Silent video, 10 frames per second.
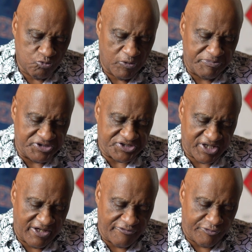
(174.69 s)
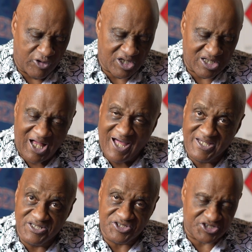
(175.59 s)
would be safe for
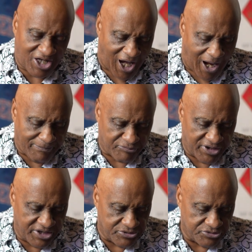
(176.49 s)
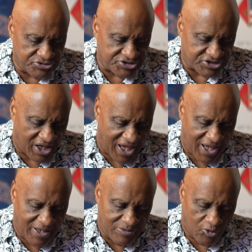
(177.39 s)
clients, operators,
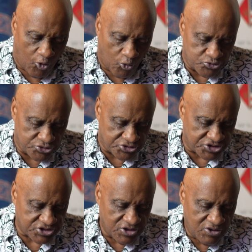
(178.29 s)
and owners.